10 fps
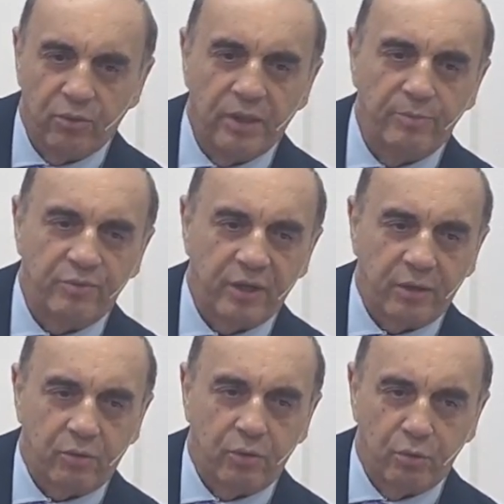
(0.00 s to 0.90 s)
He was going
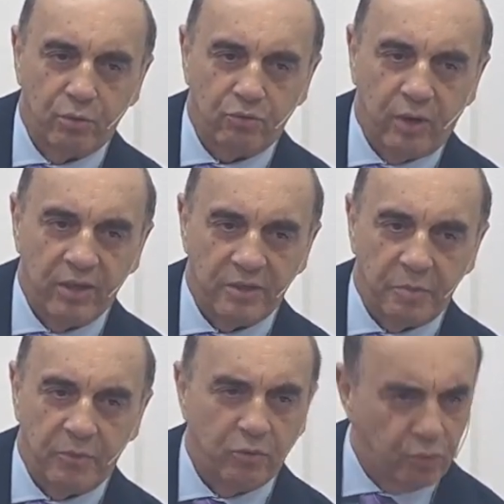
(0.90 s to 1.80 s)
to speak in the
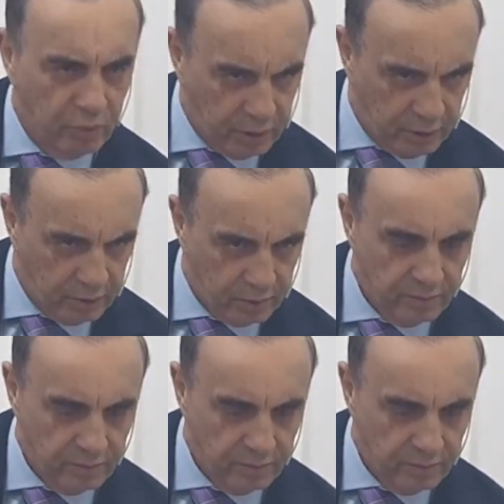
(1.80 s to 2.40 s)
appropriate time